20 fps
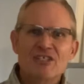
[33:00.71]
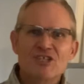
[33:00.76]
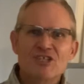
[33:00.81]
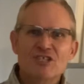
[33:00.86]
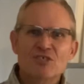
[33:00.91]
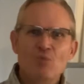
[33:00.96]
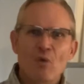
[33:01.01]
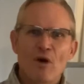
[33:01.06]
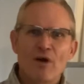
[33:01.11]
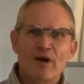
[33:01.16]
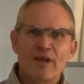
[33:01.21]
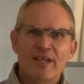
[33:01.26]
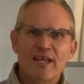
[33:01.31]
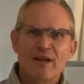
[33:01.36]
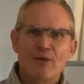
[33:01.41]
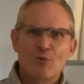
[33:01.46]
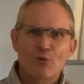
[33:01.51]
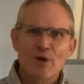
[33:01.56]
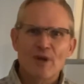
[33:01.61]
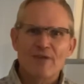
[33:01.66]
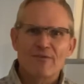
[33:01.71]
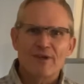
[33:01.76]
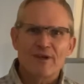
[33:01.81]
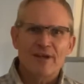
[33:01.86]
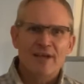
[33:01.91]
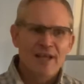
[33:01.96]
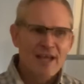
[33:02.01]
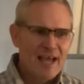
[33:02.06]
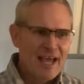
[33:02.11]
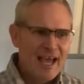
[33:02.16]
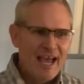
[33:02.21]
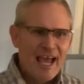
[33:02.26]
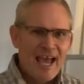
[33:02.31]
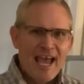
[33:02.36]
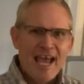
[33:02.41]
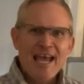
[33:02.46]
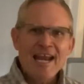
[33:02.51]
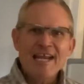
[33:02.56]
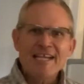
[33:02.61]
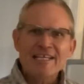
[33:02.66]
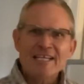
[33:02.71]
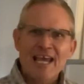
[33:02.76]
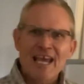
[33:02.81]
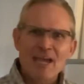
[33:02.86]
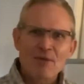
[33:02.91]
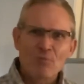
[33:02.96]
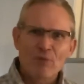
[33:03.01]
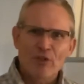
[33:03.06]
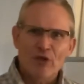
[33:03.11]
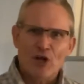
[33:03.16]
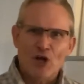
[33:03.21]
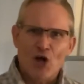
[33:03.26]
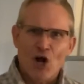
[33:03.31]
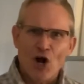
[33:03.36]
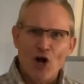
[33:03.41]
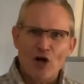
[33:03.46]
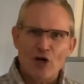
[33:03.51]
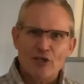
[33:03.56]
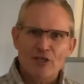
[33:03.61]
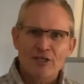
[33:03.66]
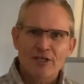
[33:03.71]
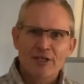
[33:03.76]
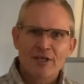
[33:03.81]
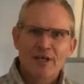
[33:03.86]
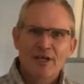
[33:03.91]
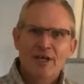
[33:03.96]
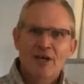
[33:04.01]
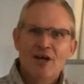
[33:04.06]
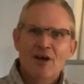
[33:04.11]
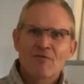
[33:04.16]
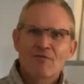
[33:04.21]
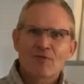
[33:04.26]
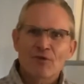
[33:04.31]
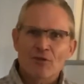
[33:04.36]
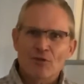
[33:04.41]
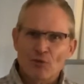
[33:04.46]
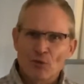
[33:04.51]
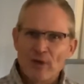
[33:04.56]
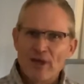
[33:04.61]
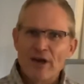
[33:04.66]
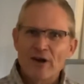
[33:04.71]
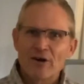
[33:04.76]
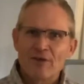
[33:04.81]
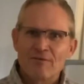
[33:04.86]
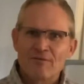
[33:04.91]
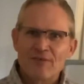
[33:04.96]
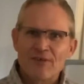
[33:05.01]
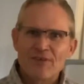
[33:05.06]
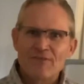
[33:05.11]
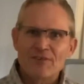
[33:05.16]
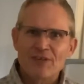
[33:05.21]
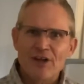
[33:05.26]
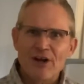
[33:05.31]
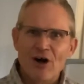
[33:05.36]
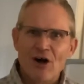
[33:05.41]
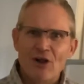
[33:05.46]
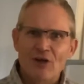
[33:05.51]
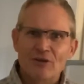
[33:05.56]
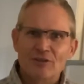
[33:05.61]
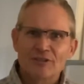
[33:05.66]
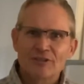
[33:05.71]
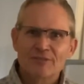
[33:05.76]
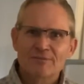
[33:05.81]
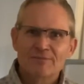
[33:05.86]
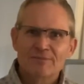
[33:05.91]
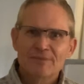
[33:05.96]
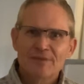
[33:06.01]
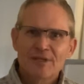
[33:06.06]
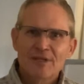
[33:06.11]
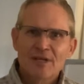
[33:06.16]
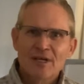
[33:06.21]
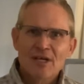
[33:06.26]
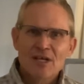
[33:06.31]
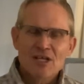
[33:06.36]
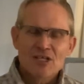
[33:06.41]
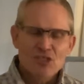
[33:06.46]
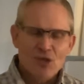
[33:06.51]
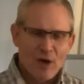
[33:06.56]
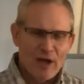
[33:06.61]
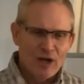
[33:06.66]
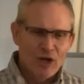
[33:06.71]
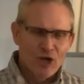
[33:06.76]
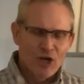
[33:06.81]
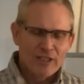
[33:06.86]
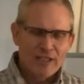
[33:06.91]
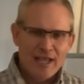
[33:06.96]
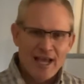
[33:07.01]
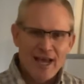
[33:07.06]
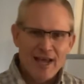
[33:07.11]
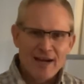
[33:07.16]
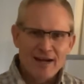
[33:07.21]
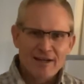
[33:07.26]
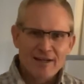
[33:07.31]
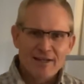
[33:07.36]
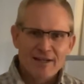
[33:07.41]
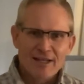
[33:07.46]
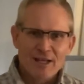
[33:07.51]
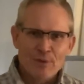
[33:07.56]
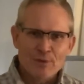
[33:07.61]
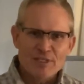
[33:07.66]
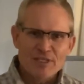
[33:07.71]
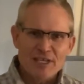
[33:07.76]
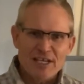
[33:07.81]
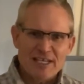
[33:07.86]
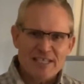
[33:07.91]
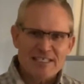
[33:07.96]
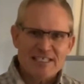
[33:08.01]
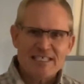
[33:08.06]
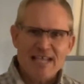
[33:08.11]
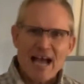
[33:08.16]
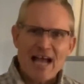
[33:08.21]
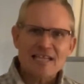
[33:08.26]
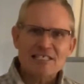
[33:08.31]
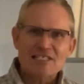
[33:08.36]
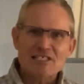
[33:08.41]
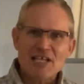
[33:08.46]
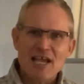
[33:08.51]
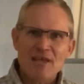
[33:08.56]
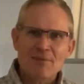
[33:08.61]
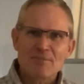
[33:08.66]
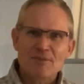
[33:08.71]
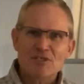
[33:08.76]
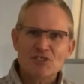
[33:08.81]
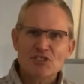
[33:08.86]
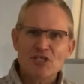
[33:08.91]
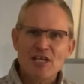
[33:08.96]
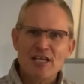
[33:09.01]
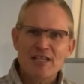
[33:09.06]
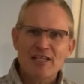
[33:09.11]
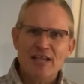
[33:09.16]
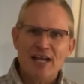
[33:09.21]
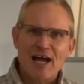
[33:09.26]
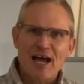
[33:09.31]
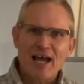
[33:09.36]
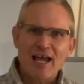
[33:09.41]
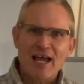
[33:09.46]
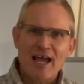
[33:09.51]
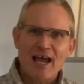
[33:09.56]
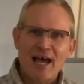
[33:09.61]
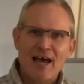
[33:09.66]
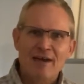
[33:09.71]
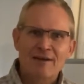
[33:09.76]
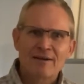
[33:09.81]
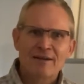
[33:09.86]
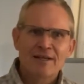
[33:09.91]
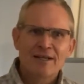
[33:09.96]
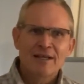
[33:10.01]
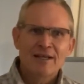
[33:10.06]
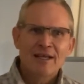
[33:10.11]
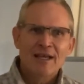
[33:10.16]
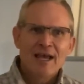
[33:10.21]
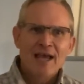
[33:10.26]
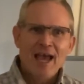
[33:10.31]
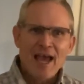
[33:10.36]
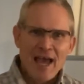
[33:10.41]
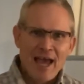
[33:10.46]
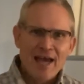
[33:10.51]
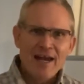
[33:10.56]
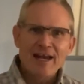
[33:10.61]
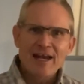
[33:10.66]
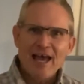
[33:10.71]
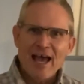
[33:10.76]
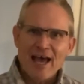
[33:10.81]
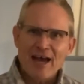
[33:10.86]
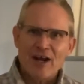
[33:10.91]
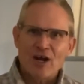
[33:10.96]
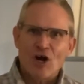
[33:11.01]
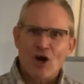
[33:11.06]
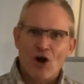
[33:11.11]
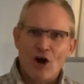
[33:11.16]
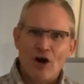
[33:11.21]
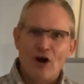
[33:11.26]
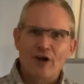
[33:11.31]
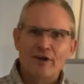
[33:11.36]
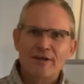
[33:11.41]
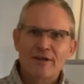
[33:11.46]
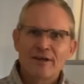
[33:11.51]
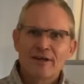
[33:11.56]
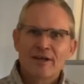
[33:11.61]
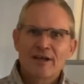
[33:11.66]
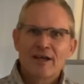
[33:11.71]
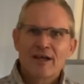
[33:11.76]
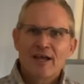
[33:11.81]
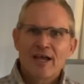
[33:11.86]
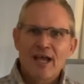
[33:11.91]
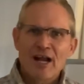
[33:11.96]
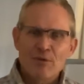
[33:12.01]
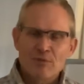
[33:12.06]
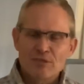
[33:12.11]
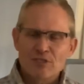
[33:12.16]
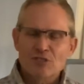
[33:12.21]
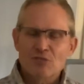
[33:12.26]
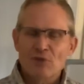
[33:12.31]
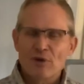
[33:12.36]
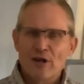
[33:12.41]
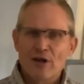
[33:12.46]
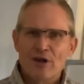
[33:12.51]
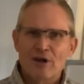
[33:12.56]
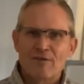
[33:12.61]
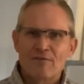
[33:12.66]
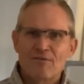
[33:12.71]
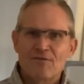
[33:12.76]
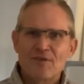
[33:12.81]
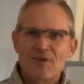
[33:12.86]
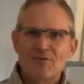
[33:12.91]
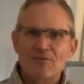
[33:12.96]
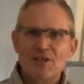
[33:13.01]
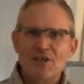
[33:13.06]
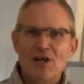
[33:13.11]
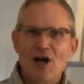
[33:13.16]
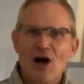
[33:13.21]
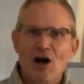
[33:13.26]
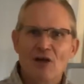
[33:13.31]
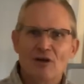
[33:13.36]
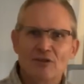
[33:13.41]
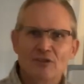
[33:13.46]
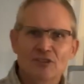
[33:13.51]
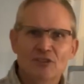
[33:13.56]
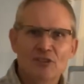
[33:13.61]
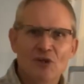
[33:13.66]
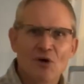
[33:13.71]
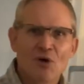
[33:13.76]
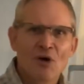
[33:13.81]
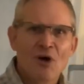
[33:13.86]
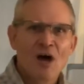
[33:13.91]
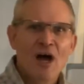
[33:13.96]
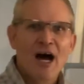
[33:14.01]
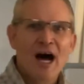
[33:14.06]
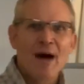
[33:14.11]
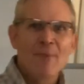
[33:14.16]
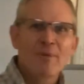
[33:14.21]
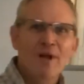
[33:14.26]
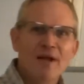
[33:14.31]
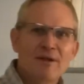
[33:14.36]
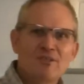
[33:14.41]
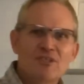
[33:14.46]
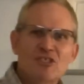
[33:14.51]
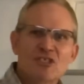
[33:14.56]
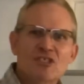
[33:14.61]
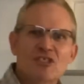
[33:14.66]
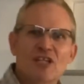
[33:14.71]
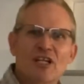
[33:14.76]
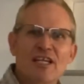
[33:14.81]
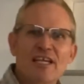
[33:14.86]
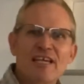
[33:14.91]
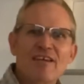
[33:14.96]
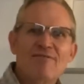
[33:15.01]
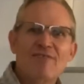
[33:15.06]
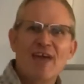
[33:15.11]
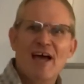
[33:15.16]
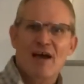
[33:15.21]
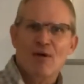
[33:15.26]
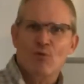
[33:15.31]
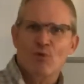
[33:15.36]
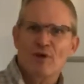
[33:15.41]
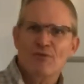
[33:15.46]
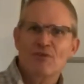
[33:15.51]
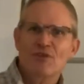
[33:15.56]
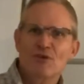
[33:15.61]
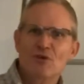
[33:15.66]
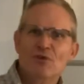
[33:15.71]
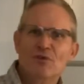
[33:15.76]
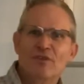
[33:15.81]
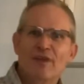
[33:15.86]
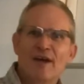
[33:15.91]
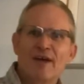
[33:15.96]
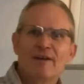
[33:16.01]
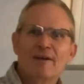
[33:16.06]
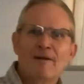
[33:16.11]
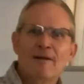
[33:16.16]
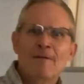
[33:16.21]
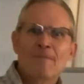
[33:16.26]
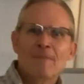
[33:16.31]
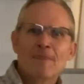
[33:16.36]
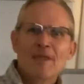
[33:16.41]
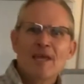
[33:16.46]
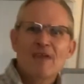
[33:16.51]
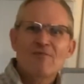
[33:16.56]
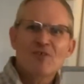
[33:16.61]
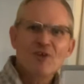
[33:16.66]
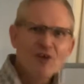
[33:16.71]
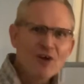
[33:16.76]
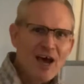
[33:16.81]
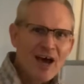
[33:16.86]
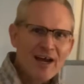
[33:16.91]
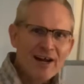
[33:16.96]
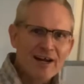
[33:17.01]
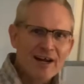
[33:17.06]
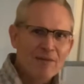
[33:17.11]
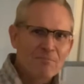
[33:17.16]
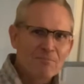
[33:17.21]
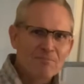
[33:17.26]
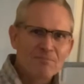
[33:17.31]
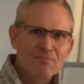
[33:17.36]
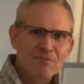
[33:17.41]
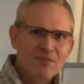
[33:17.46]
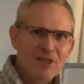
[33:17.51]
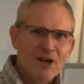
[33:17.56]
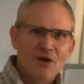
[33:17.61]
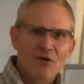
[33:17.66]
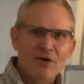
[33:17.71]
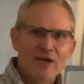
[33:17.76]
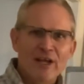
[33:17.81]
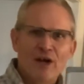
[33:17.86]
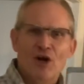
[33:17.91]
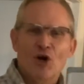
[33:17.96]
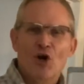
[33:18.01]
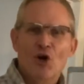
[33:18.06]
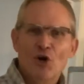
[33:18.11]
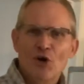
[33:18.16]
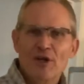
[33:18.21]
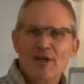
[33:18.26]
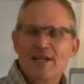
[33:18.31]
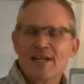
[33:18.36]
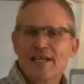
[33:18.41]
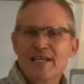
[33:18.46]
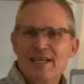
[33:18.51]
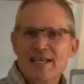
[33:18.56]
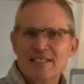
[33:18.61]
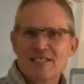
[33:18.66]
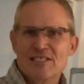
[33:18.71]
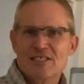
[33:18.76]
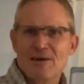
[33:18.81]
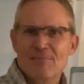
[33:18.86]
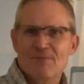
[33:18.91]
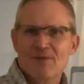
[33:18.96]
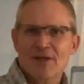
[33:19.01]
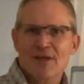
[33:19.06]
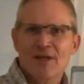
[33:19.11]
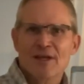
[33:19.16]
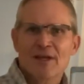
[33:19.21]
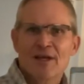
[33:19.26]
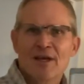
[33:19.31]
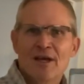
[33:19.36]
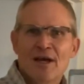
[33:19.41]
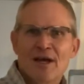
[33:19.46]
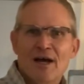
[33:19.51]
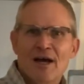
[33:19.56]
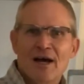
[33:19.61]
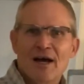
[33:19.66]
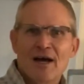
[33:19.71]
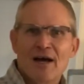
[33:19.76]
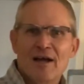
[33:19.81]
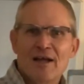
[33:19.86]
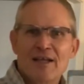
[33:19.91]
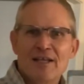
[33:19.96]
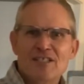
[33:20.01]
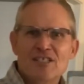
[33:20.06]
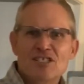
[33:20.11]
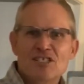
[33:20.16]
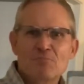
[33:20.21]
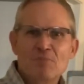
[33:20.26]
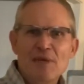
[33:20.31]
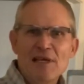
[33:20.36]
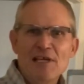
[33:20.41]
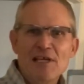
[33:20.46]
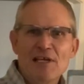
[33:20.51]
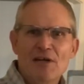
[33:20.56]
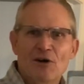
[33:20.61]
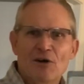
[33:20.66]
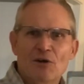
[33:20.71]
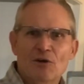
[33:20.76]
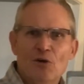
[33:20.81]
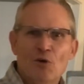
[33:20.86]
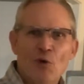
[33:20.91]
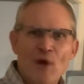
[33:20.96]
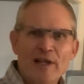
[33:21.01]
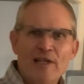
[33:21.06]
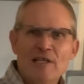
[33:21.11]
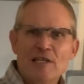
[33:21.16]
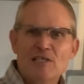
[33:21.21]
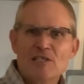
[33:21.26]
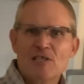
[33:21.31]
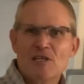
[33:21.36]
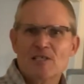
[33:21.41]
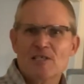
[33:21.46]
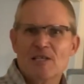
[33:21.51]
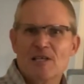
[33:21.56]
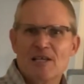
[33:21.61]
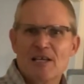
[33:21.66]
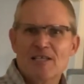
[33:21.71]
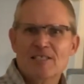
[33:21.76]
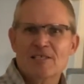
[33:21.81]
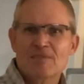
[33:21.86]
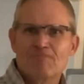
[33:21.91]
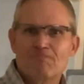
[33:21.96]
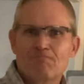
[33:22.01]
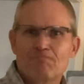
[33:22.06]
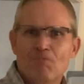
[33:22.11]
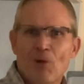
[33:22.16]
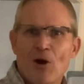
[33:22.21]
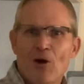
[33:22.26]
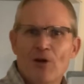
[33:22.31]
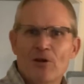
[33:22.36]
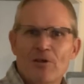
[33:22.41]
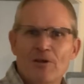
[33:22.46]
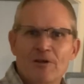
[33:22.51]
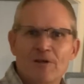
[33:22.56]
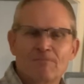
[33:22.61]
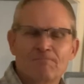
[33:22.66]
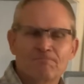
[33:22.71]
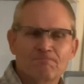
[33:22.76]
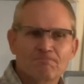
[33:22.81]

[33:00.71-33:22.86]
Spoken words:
just wanted to get rid of it. And it came with a cart for $350. So I looked at it. It was the exact same machine that I had, and it had a cart, and it was $350. So I'm going to just leave that with you, that if you're not in a hurry to get something, and speed or quickness isn't part of the